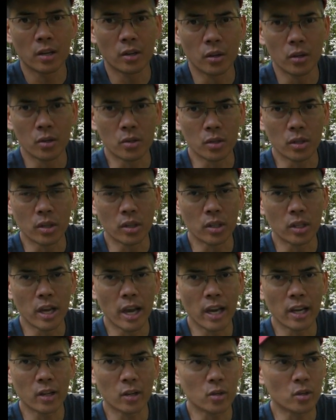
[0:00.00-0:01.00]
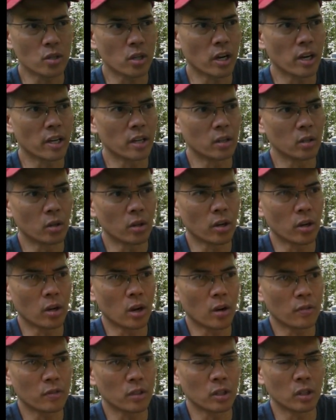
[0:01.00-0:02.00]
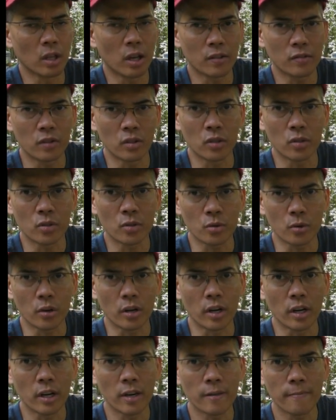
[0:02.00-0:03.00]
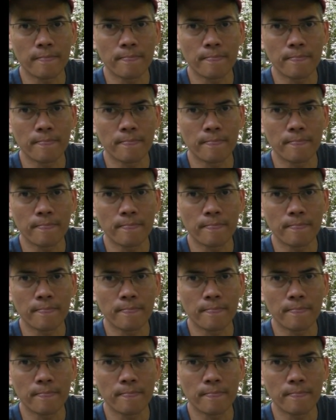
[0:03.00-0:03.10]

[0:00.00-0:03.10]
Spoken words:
using the anchor sight looking off to the left of the string,